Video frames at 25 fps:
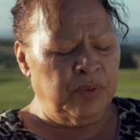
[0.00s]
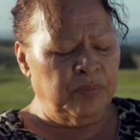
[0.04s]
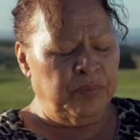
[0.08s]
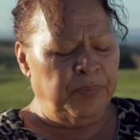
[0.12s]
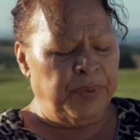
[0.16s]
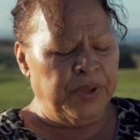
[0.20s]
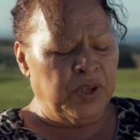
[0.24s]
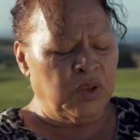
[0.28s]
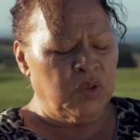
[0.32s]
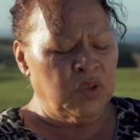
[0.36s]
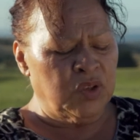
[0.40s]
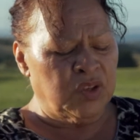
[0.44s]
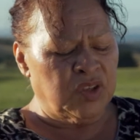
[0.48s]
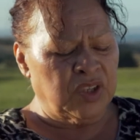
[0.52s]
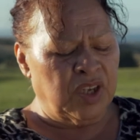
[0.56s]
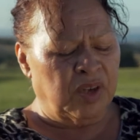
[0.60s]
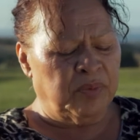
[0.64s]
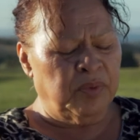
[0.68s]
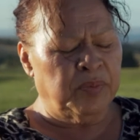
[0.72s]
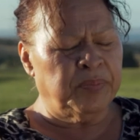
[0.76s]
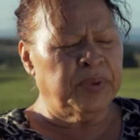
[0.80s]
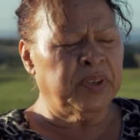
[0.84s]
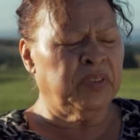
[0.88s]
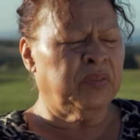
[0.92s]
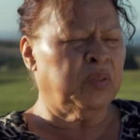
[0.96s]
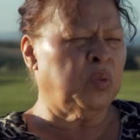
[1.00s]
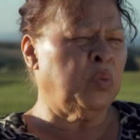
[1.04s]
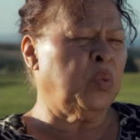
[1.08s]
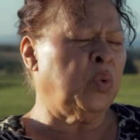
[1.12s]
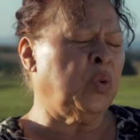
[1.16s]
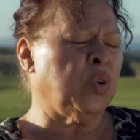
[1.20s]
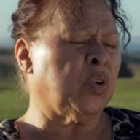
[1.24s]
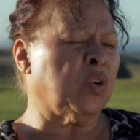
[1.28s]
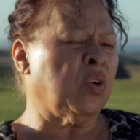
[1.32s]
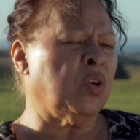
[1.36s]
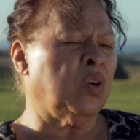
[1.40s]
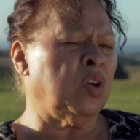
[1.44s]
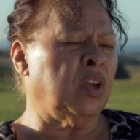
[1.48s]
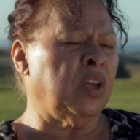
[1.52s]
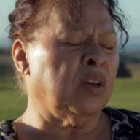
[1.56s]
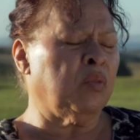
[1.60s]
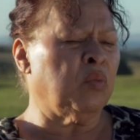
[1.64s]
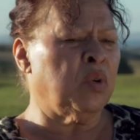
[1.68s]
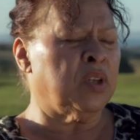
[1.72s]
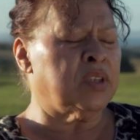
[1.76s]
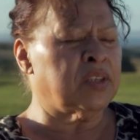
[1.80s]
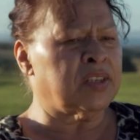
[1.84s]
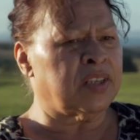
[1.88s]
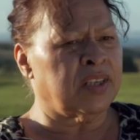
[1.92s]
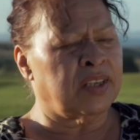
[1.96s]
because I'm a bit of a workaholic
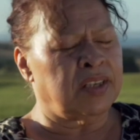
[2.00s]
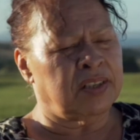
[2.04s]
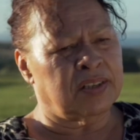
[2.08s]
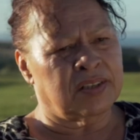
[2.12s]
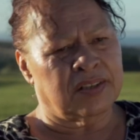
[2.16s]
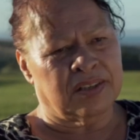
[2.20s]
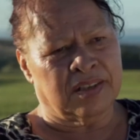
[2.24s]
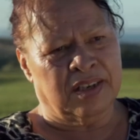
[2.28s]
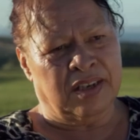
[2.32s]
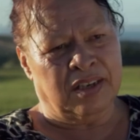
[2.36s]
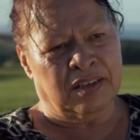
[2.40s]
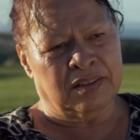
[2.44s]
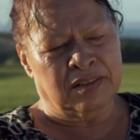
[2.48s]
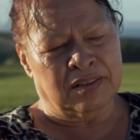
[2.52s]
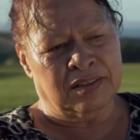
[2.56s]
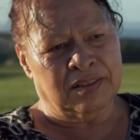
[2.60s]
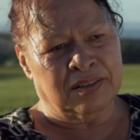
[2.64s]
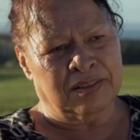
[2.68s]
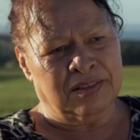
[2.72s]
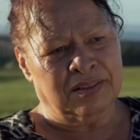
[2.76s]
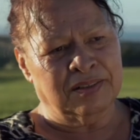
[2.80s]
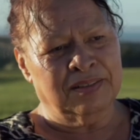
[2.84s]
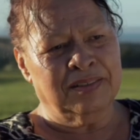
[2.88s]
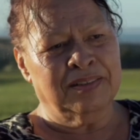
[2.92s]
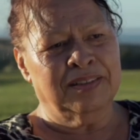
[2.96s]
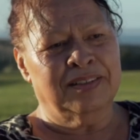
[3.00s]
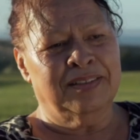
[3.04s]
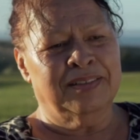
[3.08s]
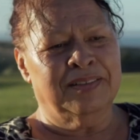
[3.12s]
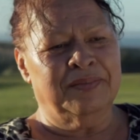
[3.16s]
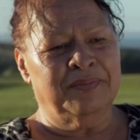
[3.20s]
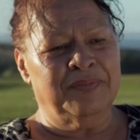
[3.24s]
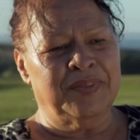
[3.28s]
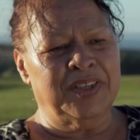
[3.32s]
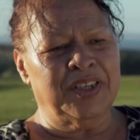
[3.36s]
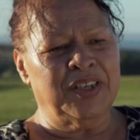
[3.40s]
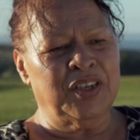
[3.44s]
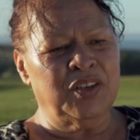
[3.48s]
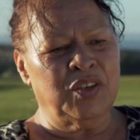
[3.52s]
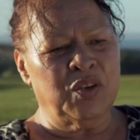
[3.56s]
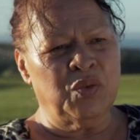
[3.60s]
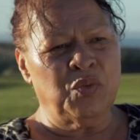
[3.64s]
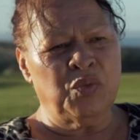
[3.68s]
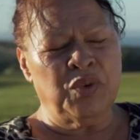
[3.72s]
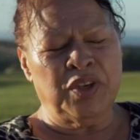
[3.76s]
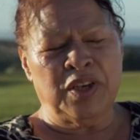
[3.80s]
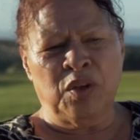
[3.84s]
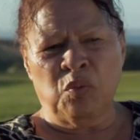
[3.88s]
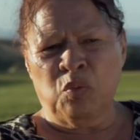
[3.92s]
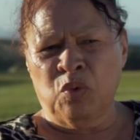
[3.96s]
once I get started, and I
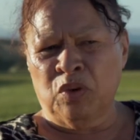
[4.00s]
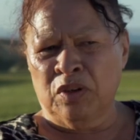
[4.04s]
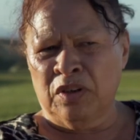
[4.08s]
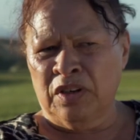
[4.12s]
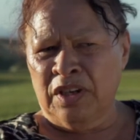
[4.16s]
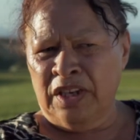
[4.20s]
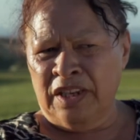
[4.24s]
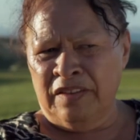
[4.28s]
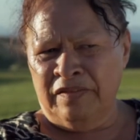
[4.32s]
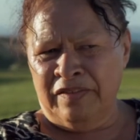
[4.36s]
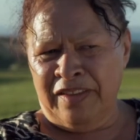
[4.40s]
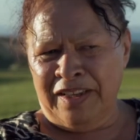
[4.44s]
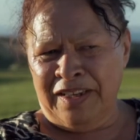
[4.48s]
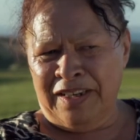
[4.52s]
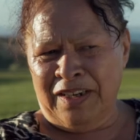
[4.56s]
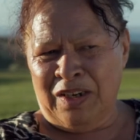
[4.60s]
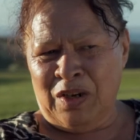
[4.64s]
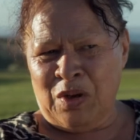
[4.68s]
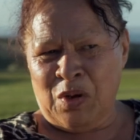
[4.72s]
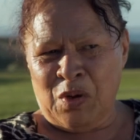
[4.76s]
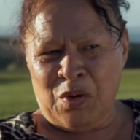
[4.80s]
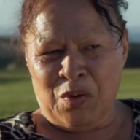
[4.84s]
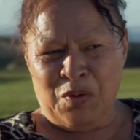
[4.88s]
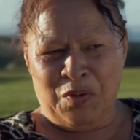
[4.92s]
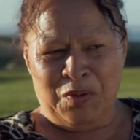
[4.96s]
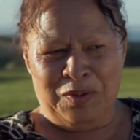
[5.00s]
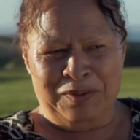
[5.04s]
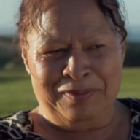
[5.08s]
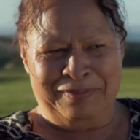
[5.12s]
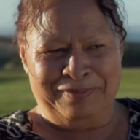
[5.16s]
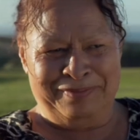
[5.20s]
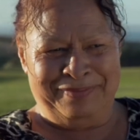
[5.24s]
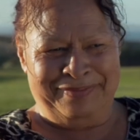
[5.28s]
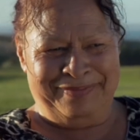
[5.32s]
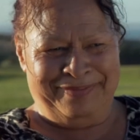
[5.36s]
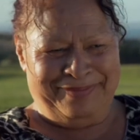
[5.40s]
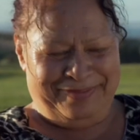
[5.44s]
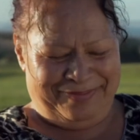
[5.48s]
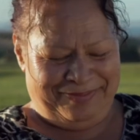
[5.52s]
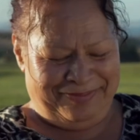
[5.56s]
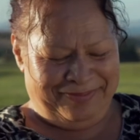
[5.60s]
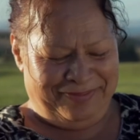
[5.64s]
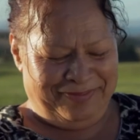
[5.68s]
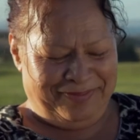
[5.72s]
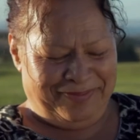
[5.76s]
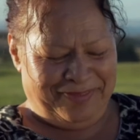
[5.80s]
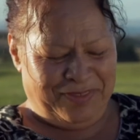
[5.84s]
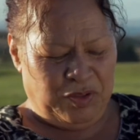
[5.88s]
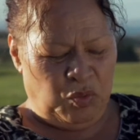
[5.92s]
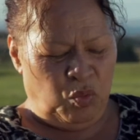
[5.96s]
don't really want to leave that alone.
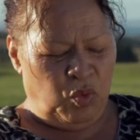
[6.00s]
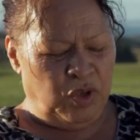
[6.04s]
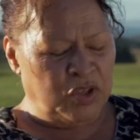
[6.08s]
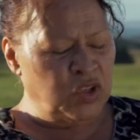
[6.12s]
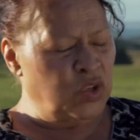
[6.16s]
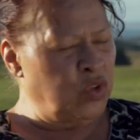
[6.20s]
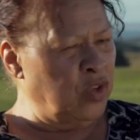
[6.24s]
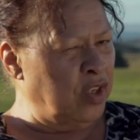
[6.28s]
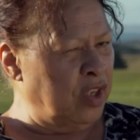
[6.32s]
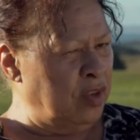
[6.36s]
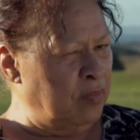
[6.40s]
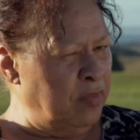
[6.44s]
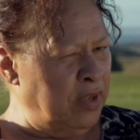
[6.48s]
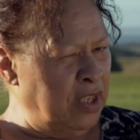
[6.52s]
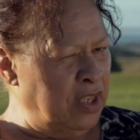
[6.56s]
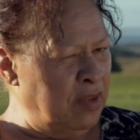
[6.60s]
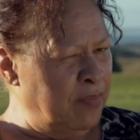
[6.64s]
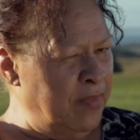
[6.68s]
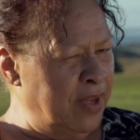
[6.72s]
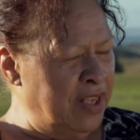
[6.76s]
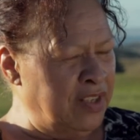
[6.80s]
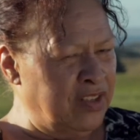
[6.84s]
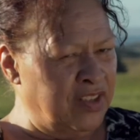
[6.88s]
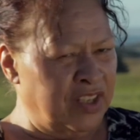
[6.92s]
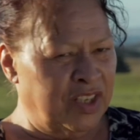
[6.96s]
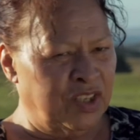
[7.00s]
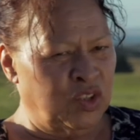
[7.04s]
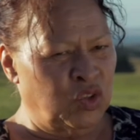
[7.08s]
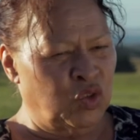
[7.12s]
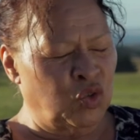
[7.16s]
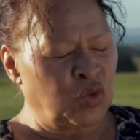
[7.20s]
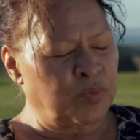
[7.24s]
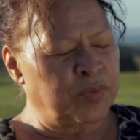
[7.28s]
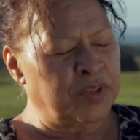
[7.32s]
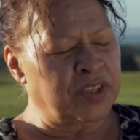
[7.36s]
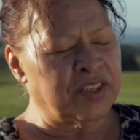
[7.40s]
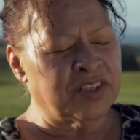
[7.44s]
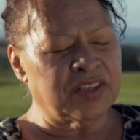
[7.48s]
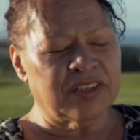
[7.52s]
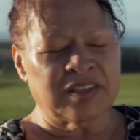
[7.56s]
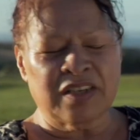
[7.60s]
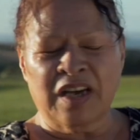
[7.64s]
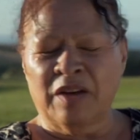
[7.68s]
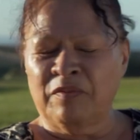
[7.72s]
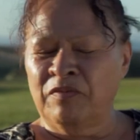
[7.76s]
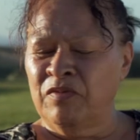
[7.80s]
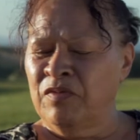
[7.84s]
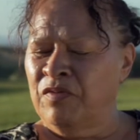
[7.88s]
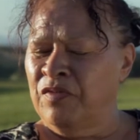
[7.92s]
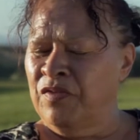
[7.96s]
Once you get me in the massage room,
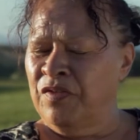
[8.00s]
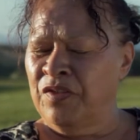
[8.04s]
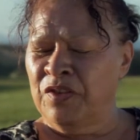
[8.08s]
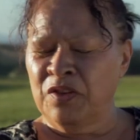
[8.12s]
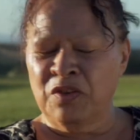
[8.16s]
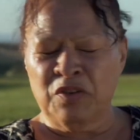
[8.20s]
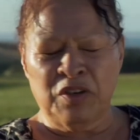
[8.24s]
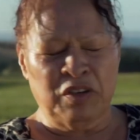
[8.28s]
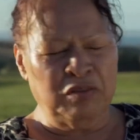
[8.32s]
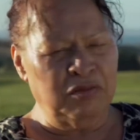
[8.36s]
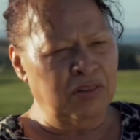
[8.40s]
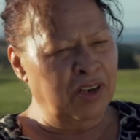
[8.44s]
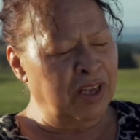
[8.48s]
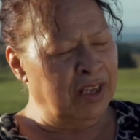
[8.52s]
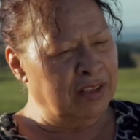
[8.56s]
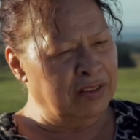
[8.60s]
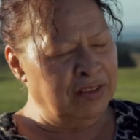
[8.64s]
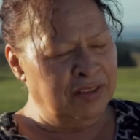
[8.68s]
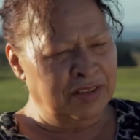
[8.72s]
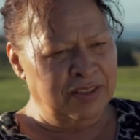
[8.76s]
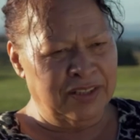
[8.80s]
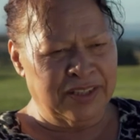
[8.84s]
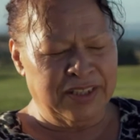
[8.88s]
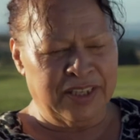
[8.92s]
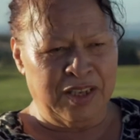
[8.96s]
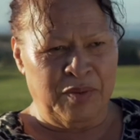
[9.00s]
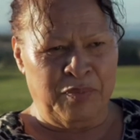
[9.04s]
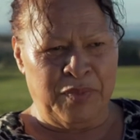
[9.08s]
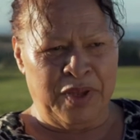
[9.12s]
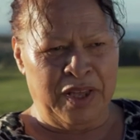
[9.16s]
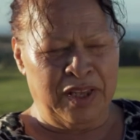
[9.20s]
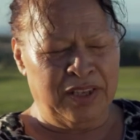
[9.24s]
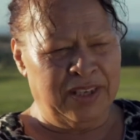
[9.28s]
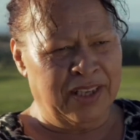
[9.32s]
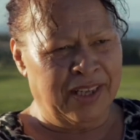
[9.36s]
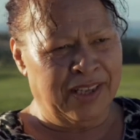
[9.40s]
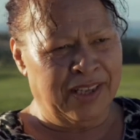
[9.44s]
I'm very reluctant to come out